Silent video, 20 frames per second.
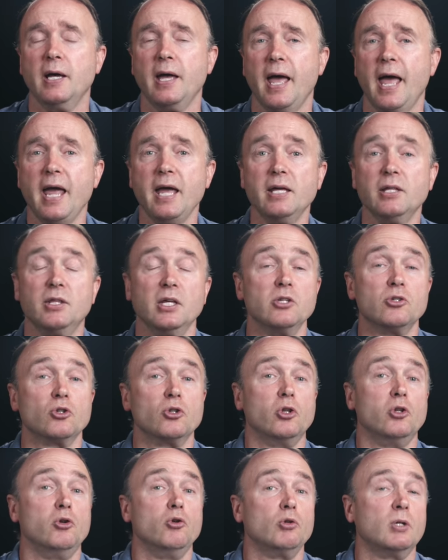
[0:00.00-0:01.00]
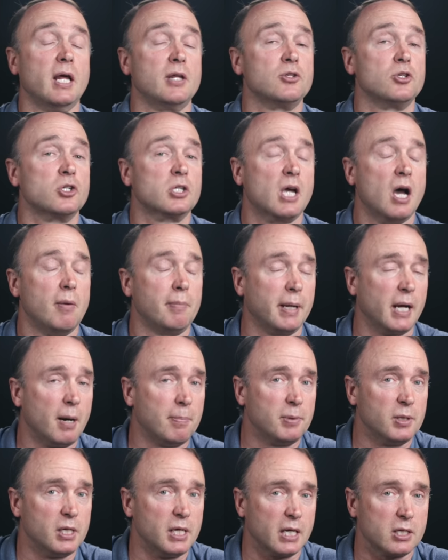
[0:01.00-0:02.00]
hey, these are the new lenses coming
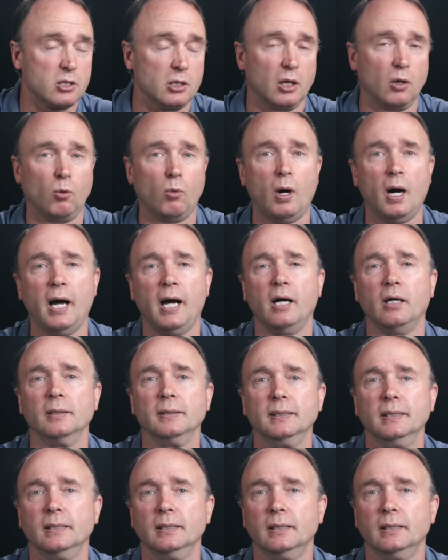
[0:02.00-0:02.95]
up in the next little while.